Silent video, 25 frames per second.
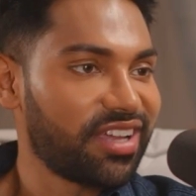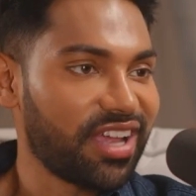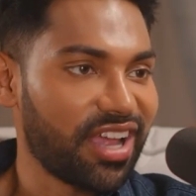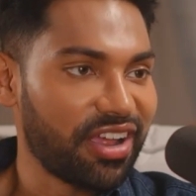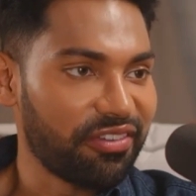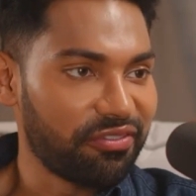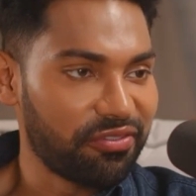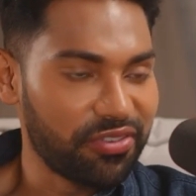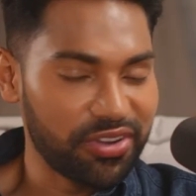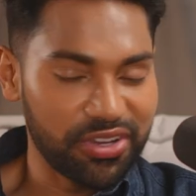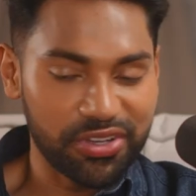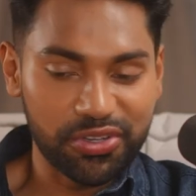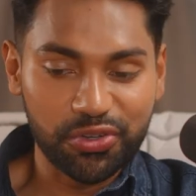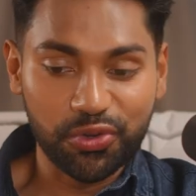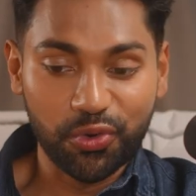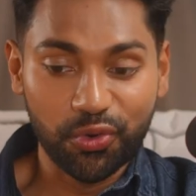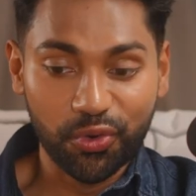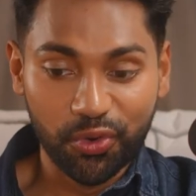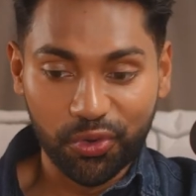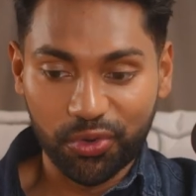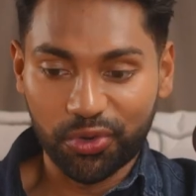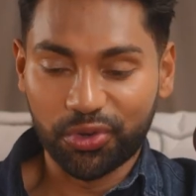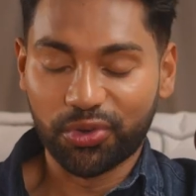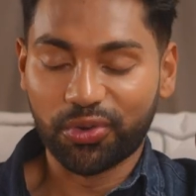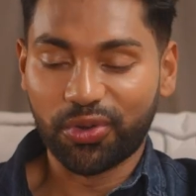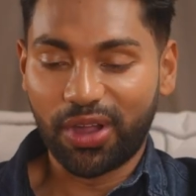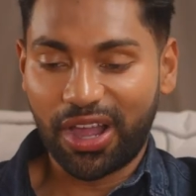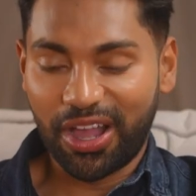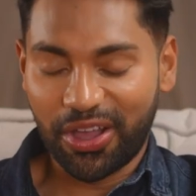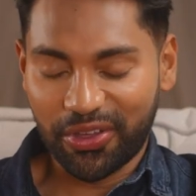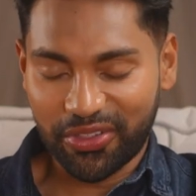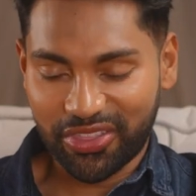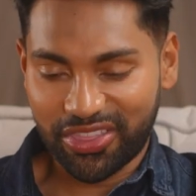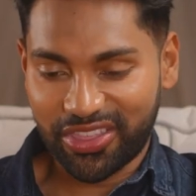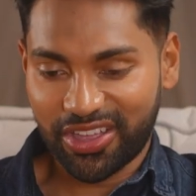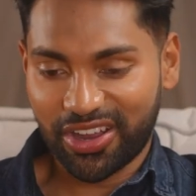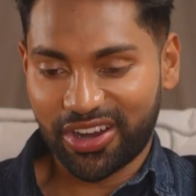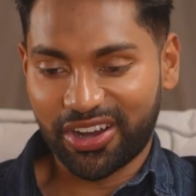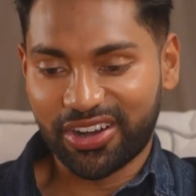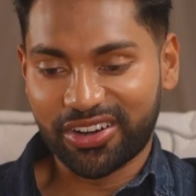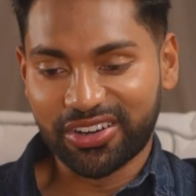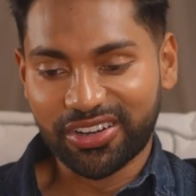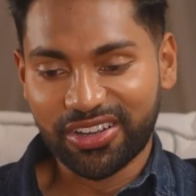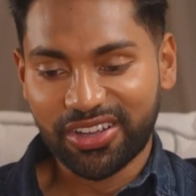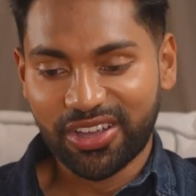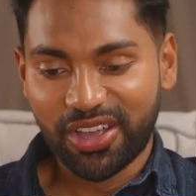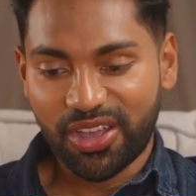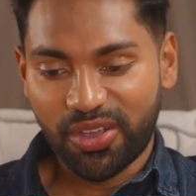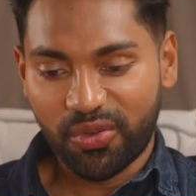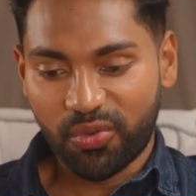every guru out there
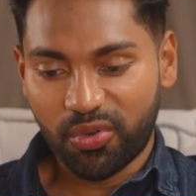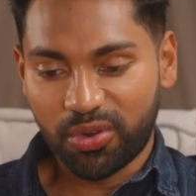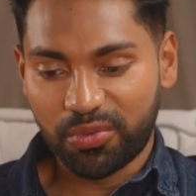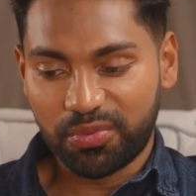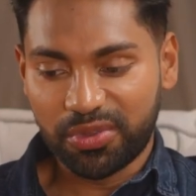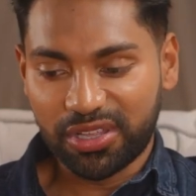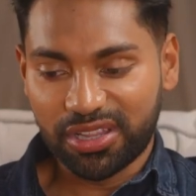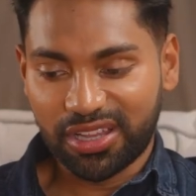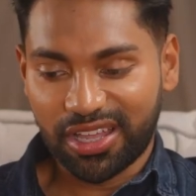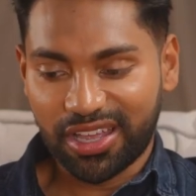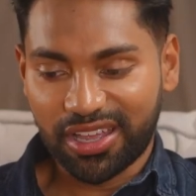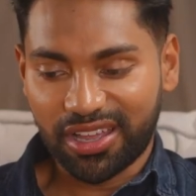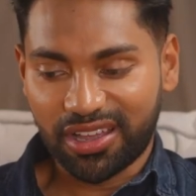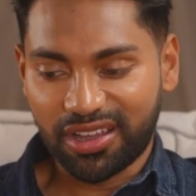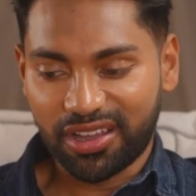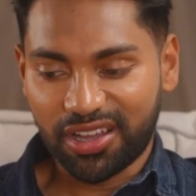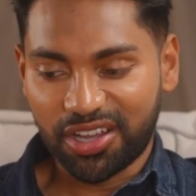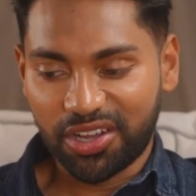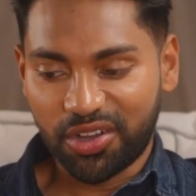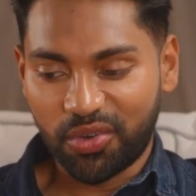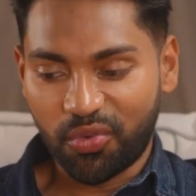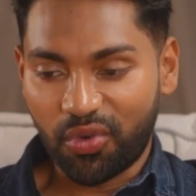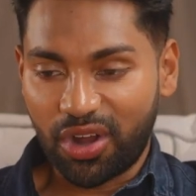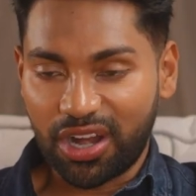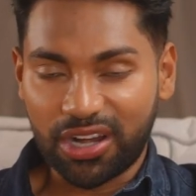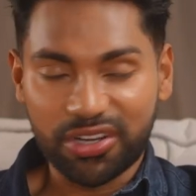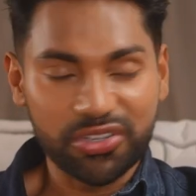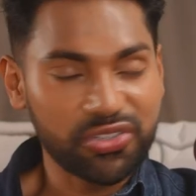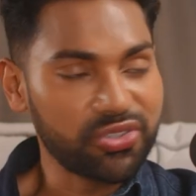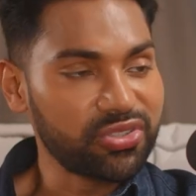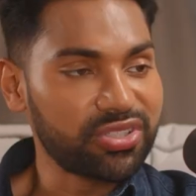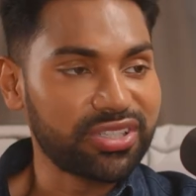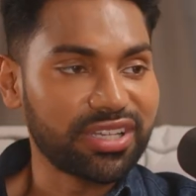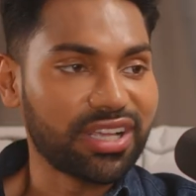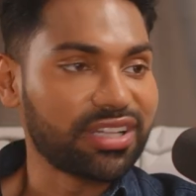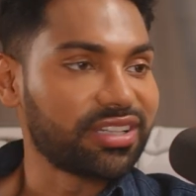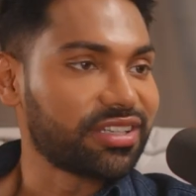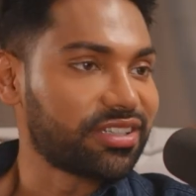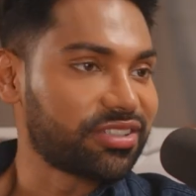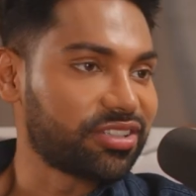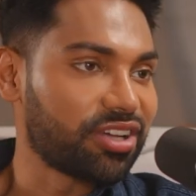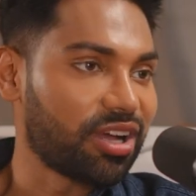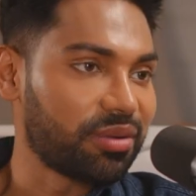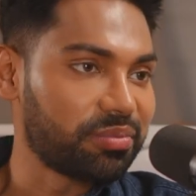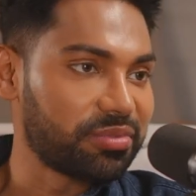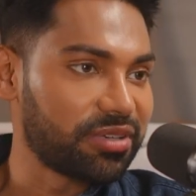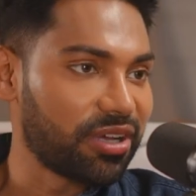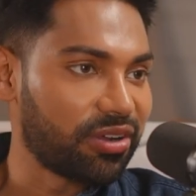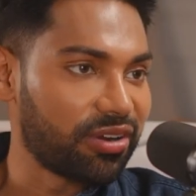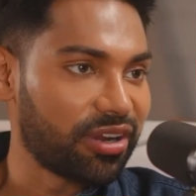would be like, why aren't you selling
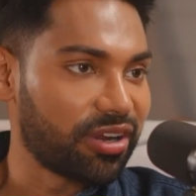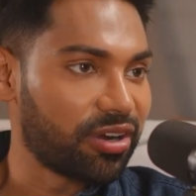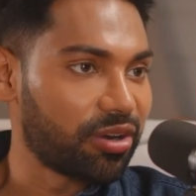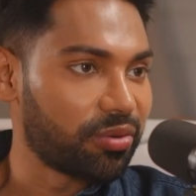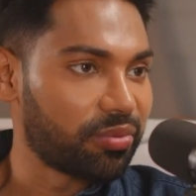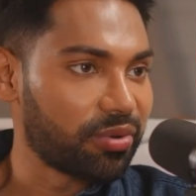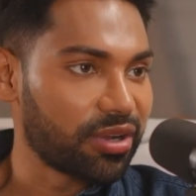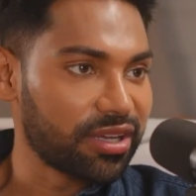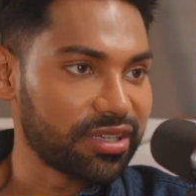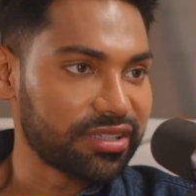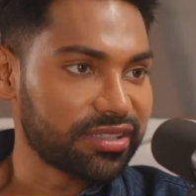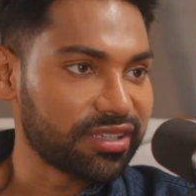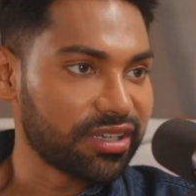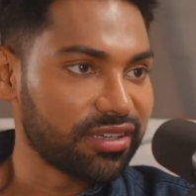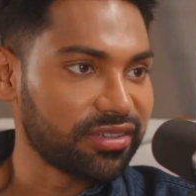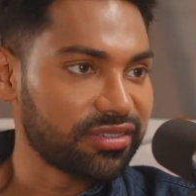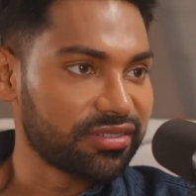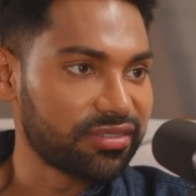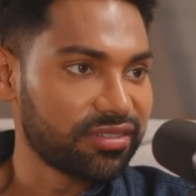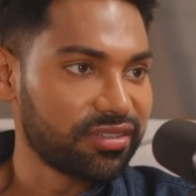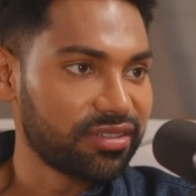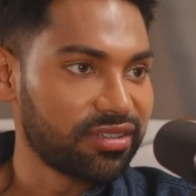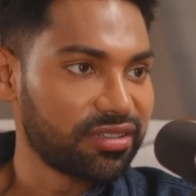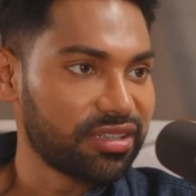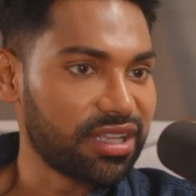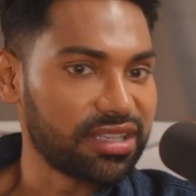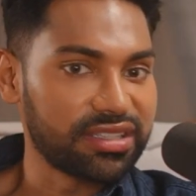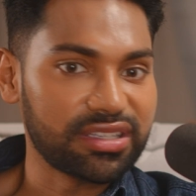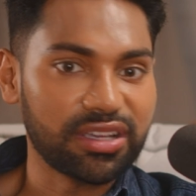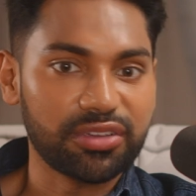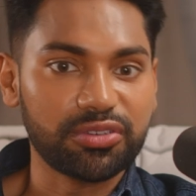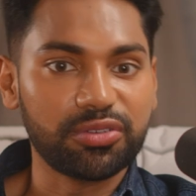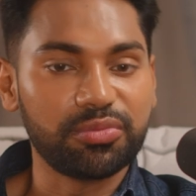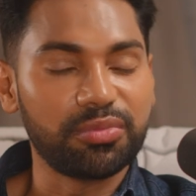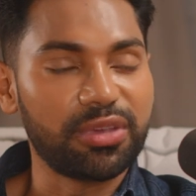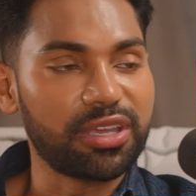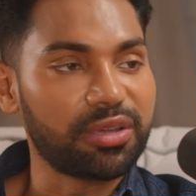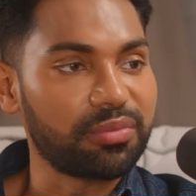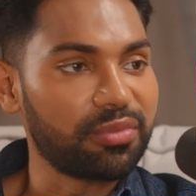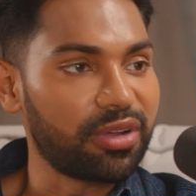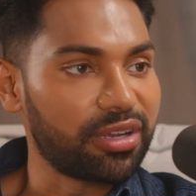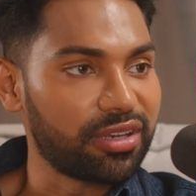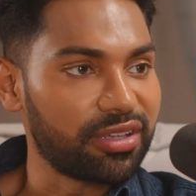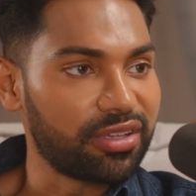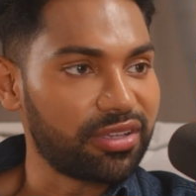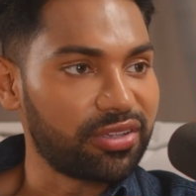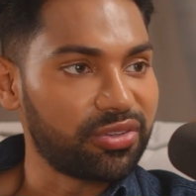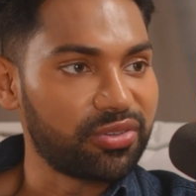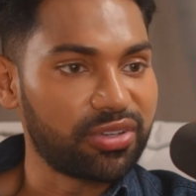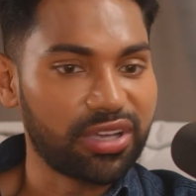top-down enterprise sales? That's how you make
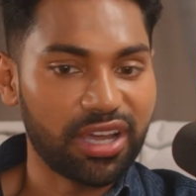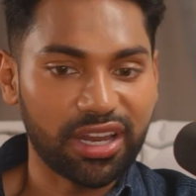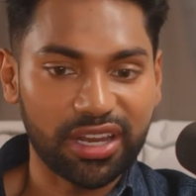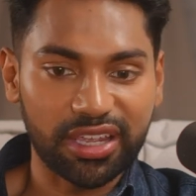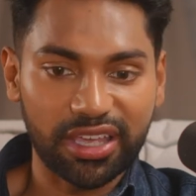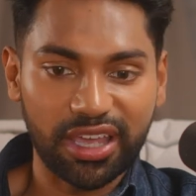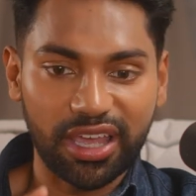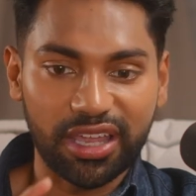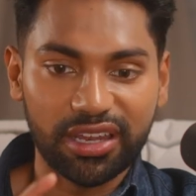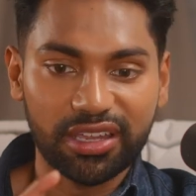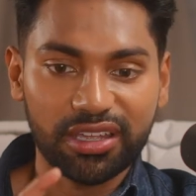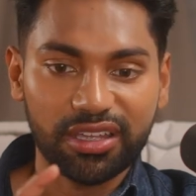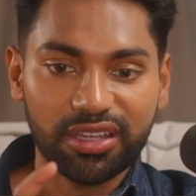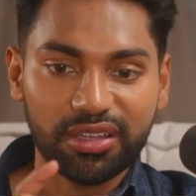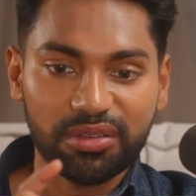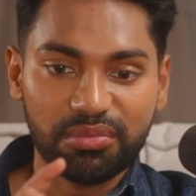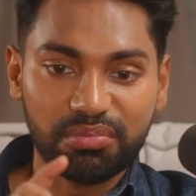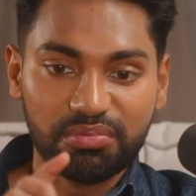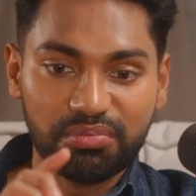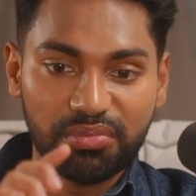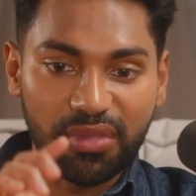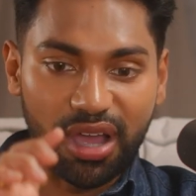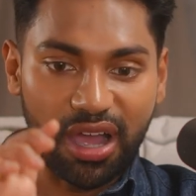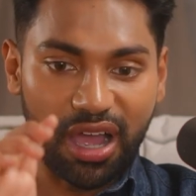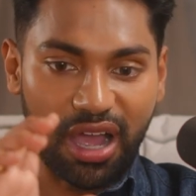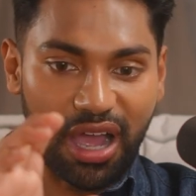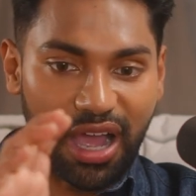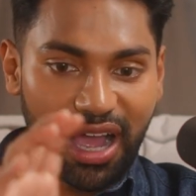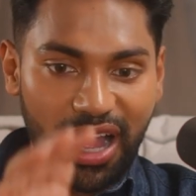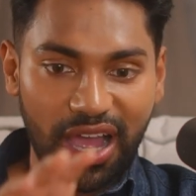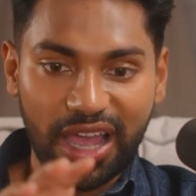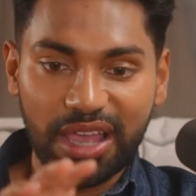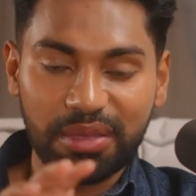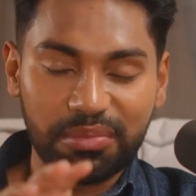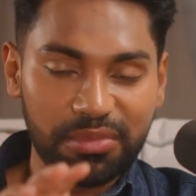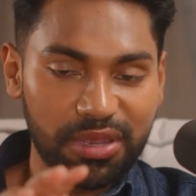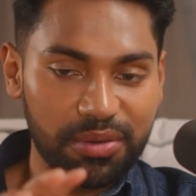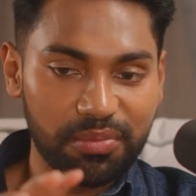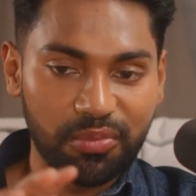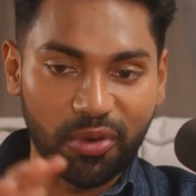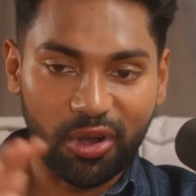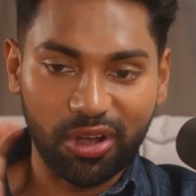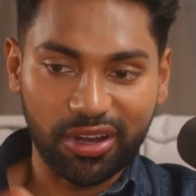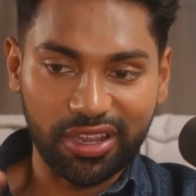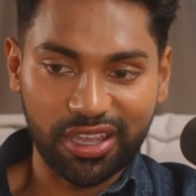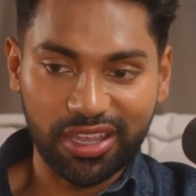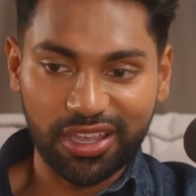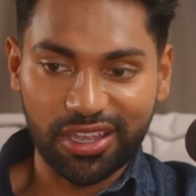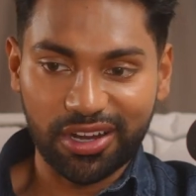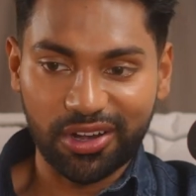money. You got to get high
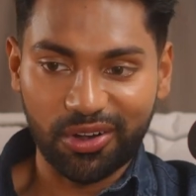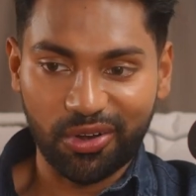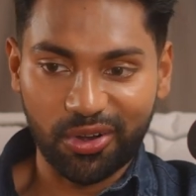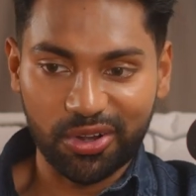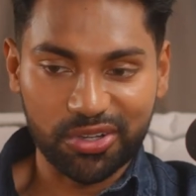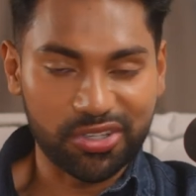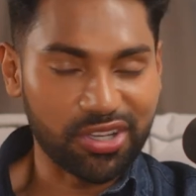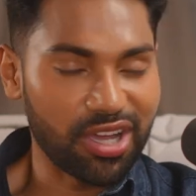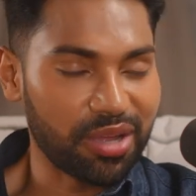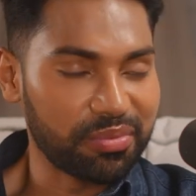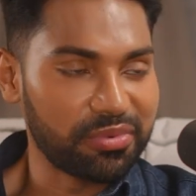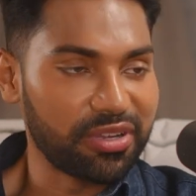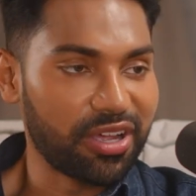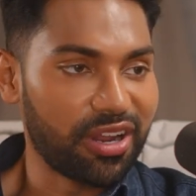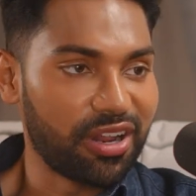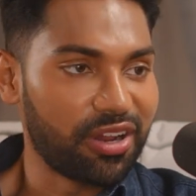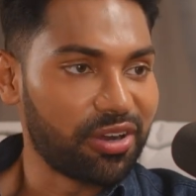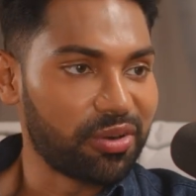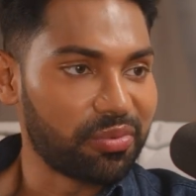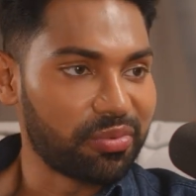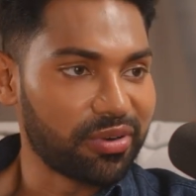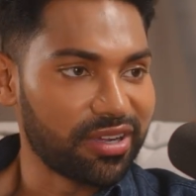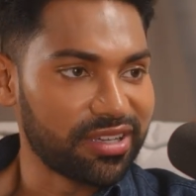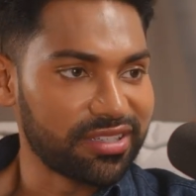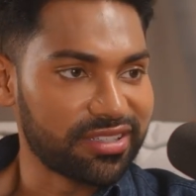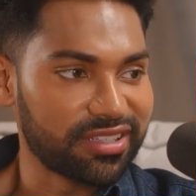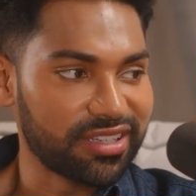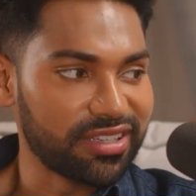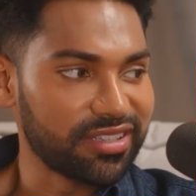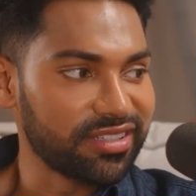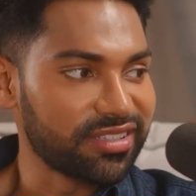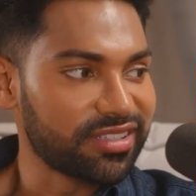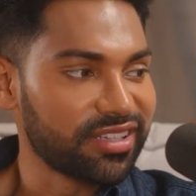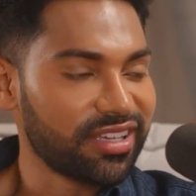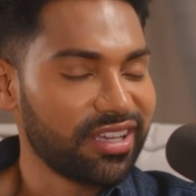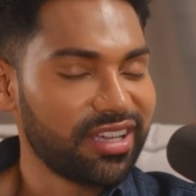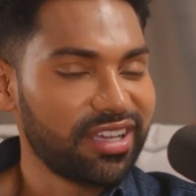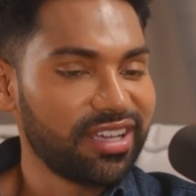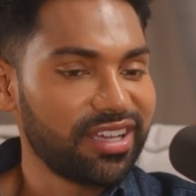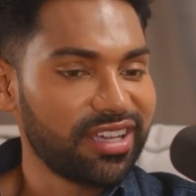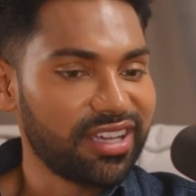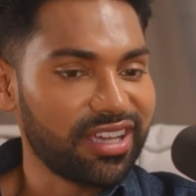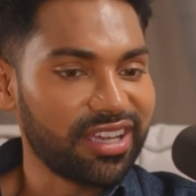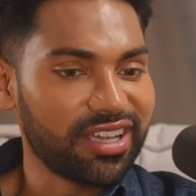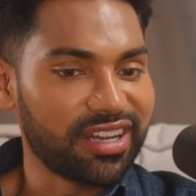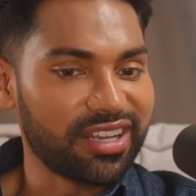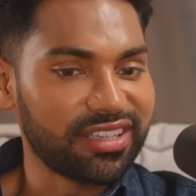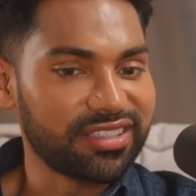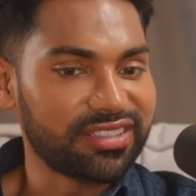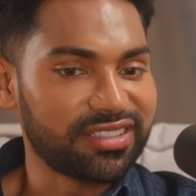mid-market or top-down enterprise sales.
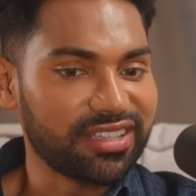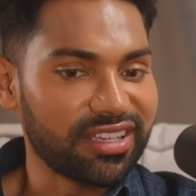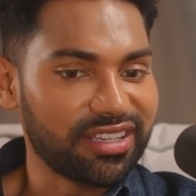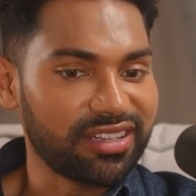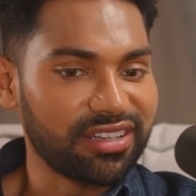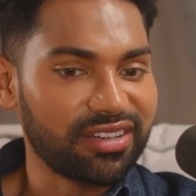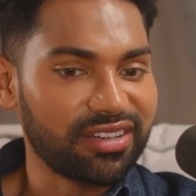And I said,